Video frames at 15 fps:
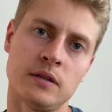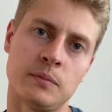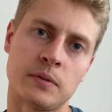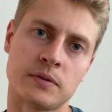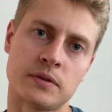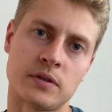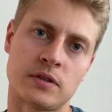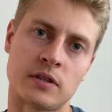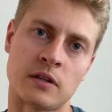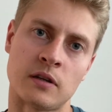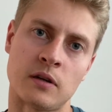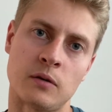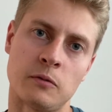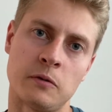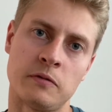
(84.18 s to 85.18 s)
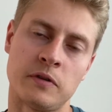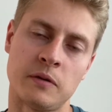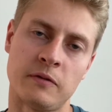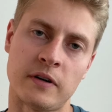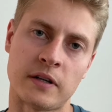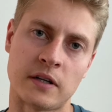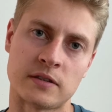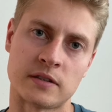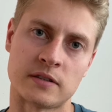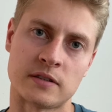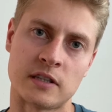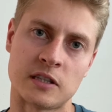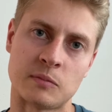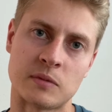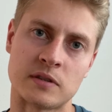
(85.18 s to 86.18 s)
position within financial
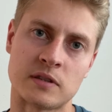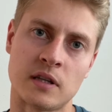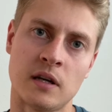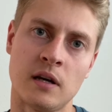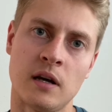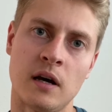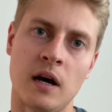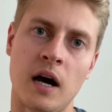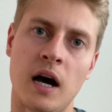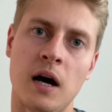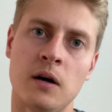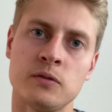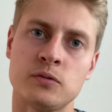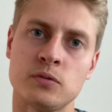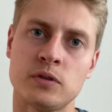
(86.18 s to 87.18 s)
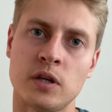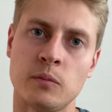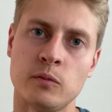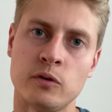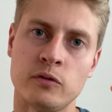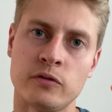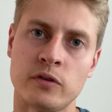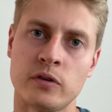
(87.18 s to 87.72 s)
statements. How do they move